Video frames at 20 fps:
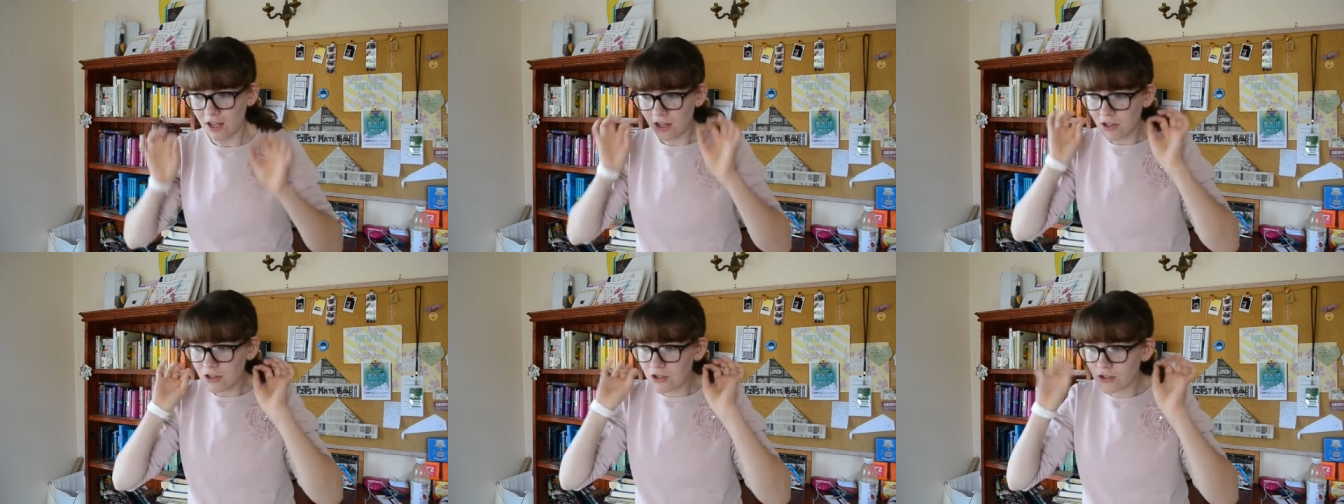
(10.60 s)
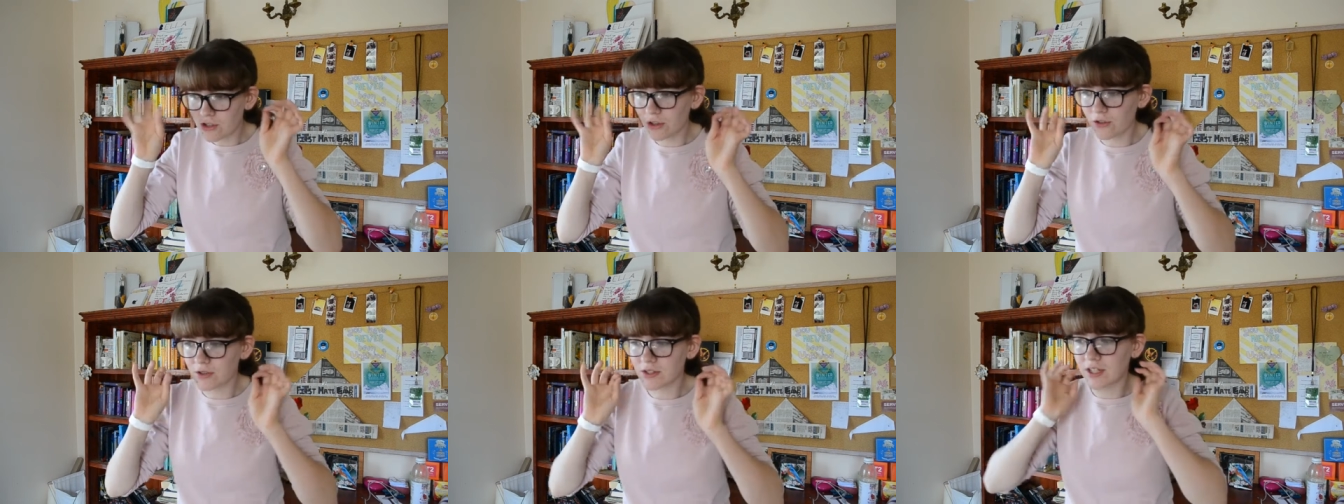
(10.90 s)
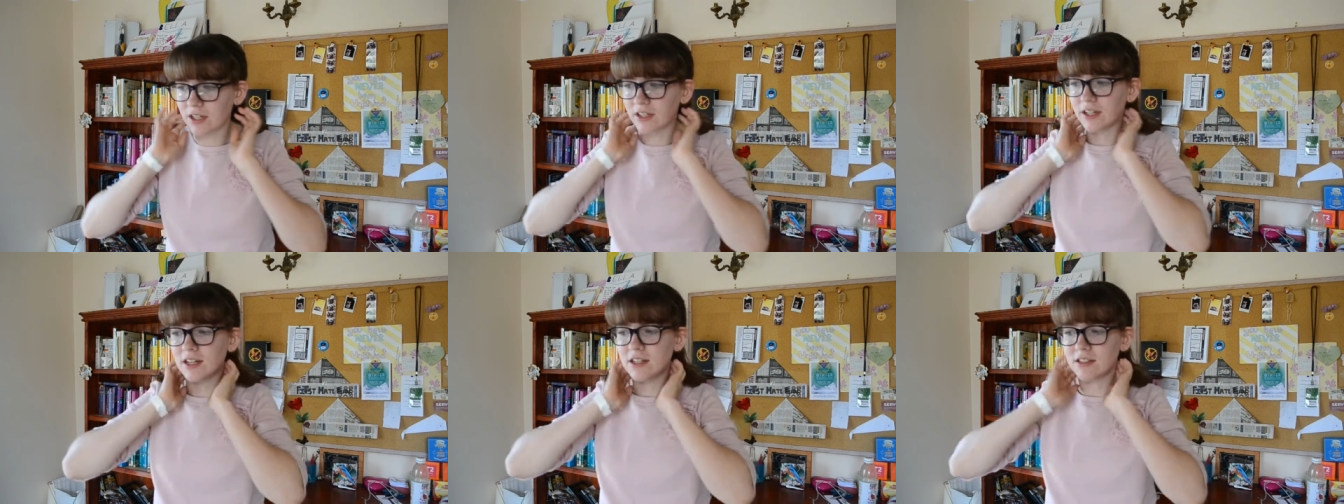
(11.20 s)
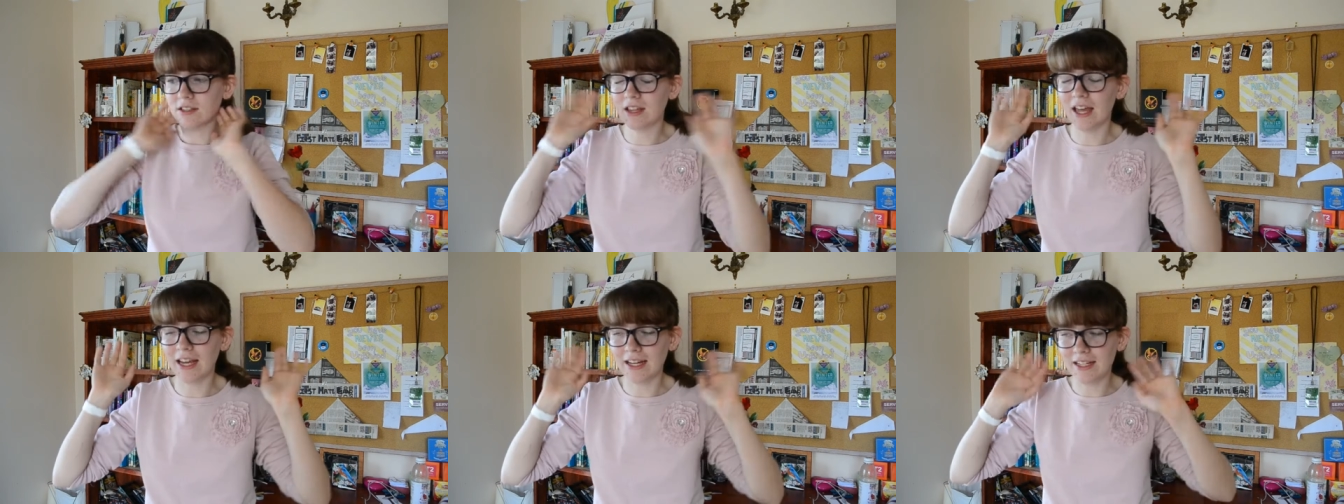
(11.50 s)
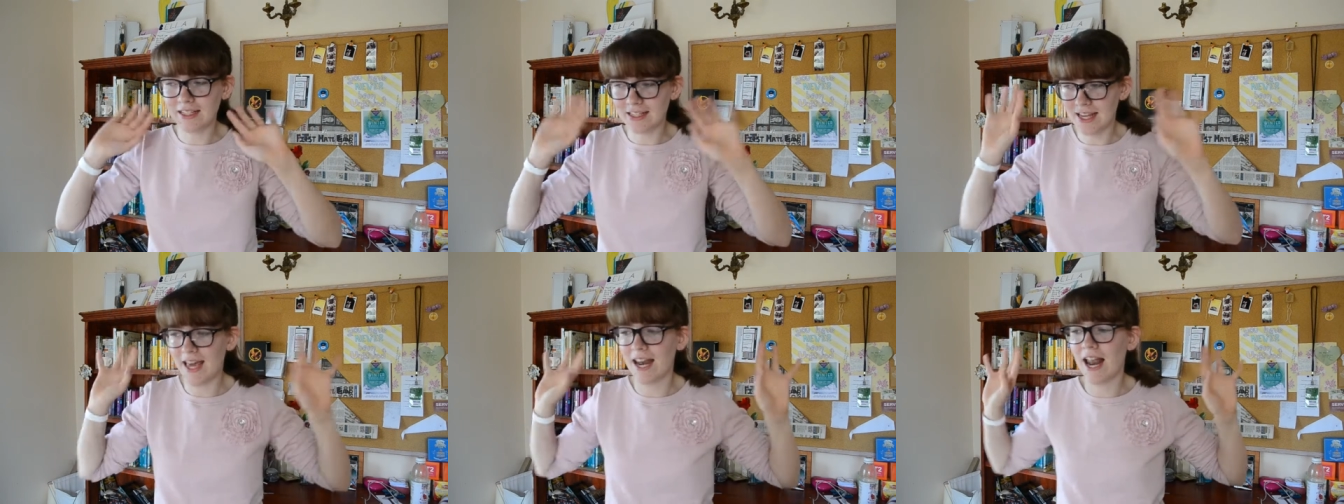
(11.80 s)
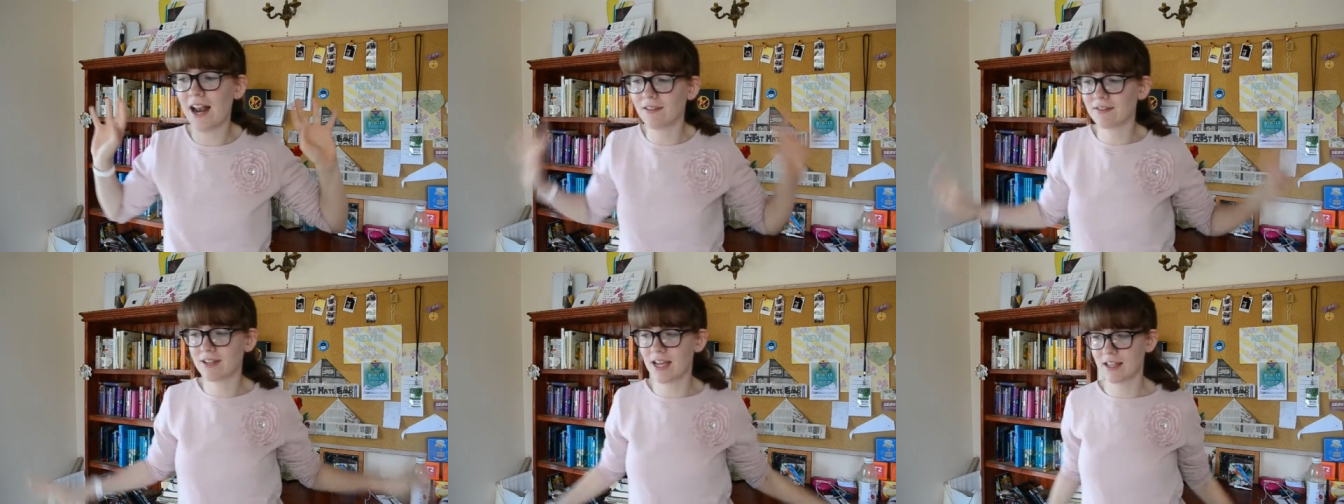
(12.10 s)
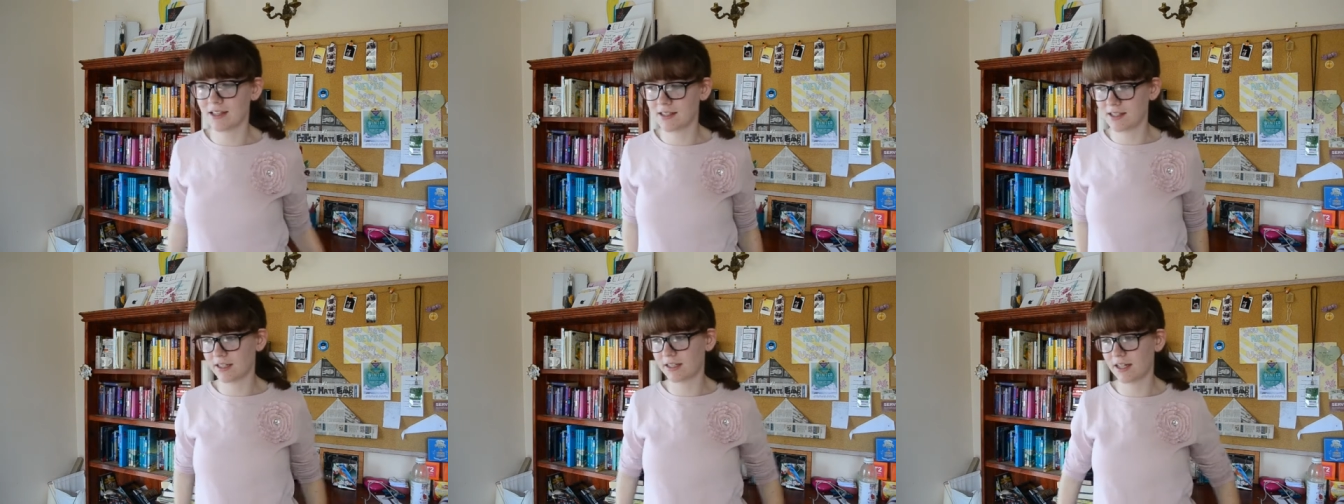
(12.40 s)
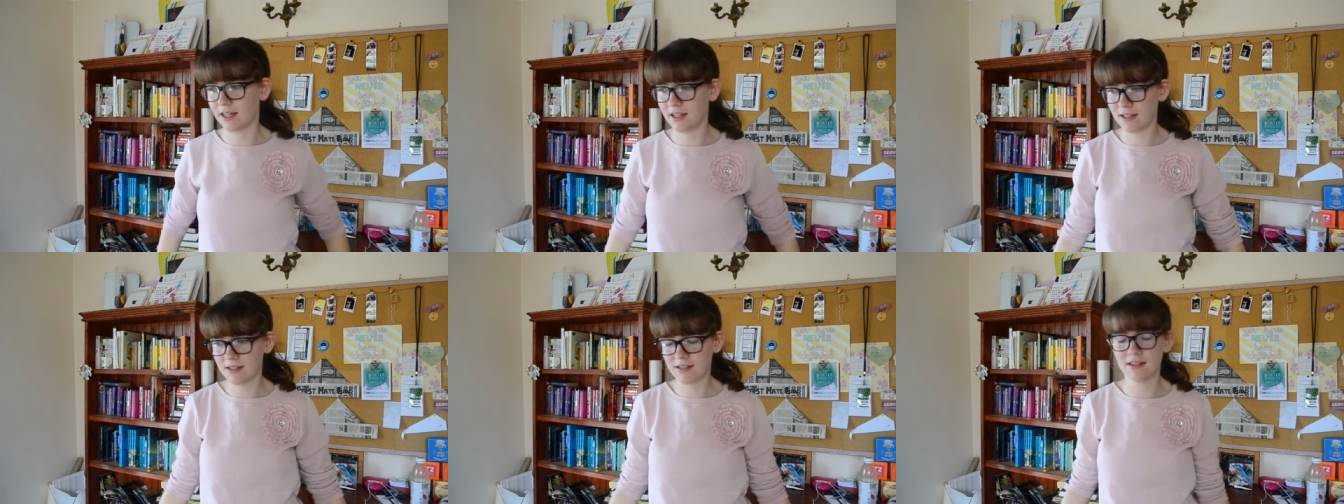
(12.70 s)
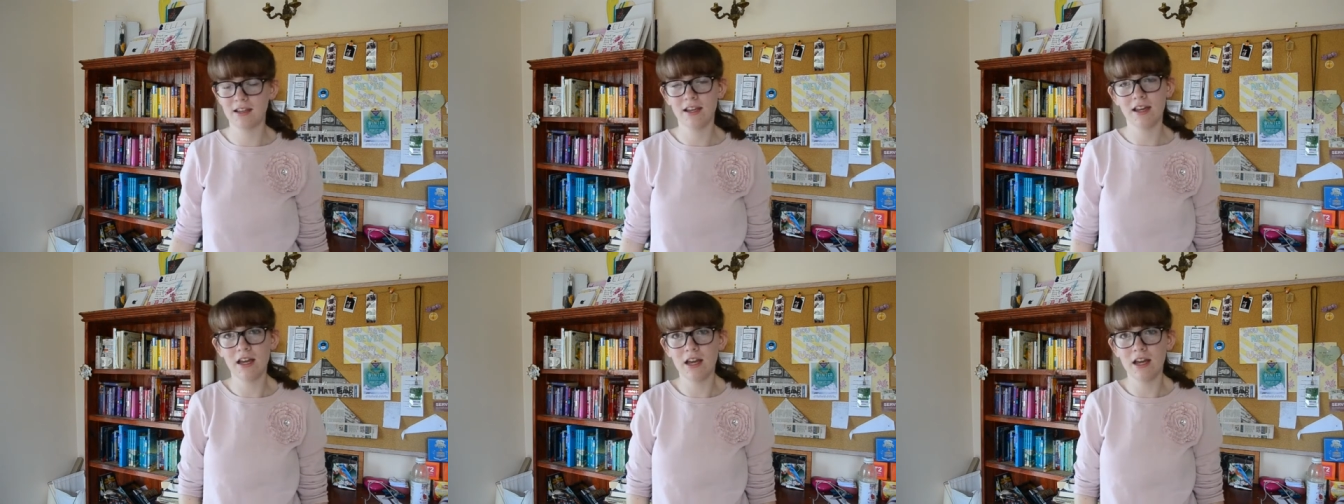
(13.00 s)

So serious, like ten out of ten serious.